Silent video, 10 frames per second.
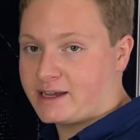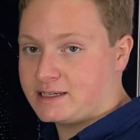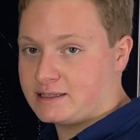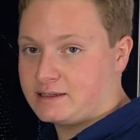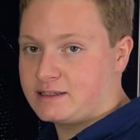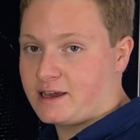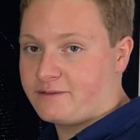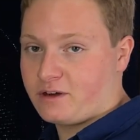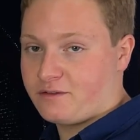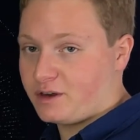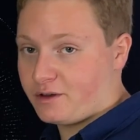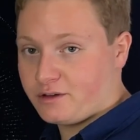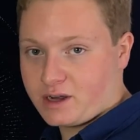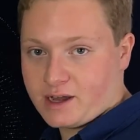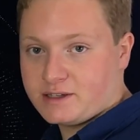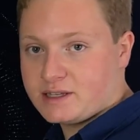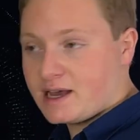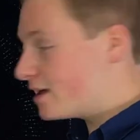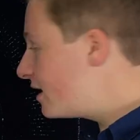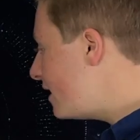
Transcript: is the design for every other kind of tech.